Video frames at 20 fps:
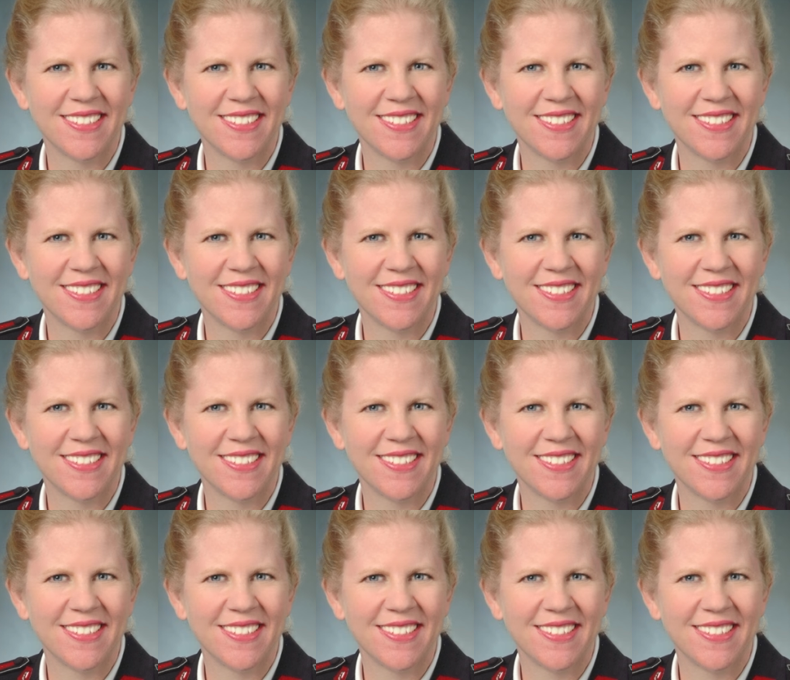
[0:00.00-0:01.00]

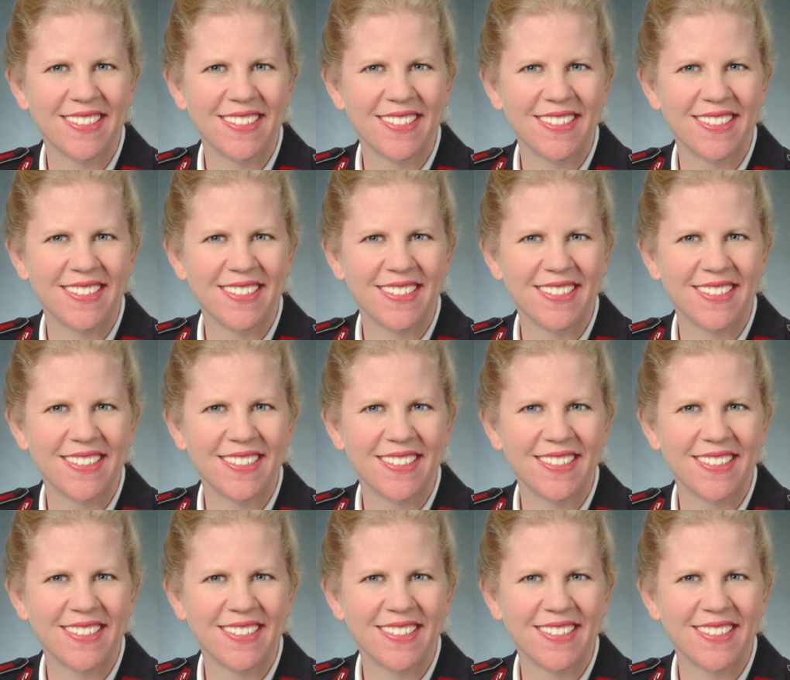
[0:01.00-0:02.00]

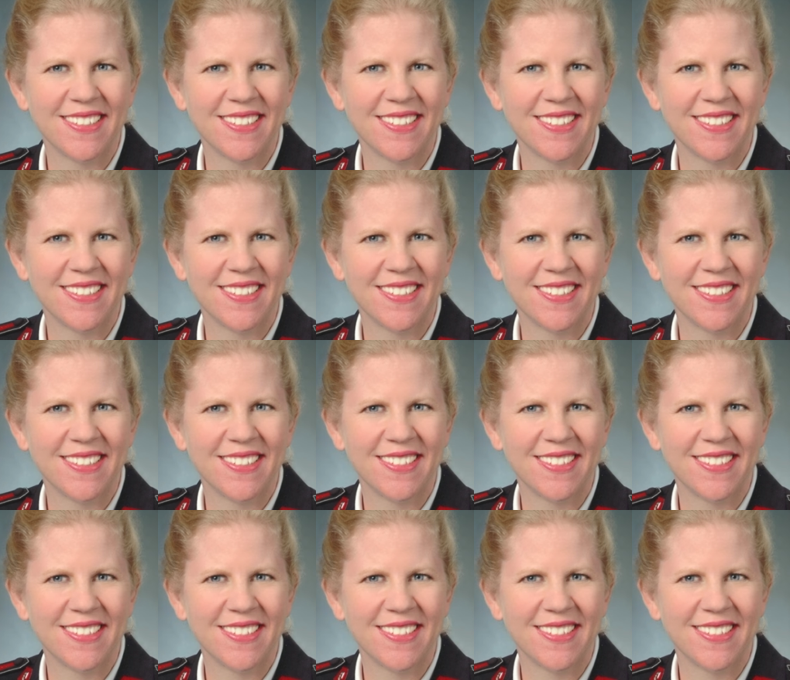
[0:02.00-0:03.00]

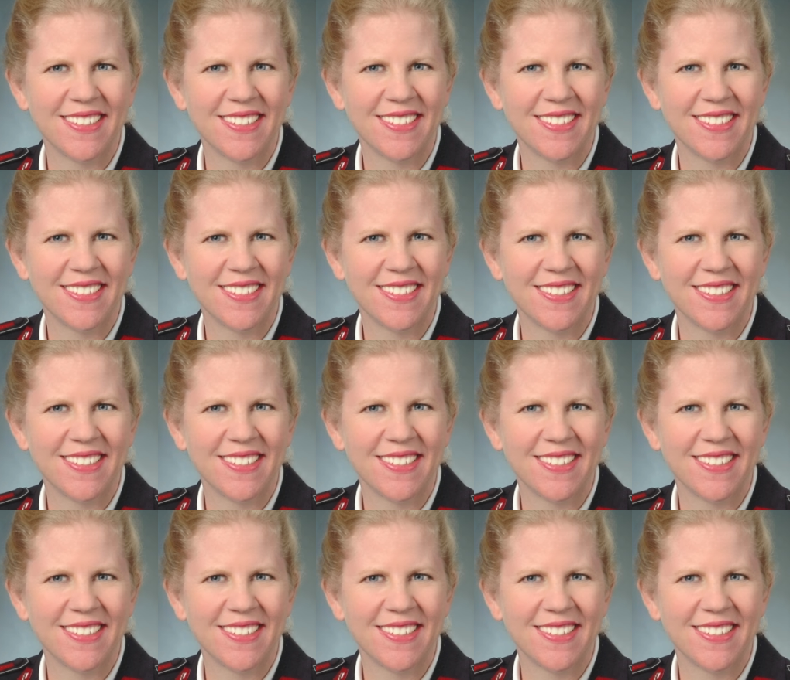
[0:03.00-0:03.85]
The face doesn't move, so there is nothing to read.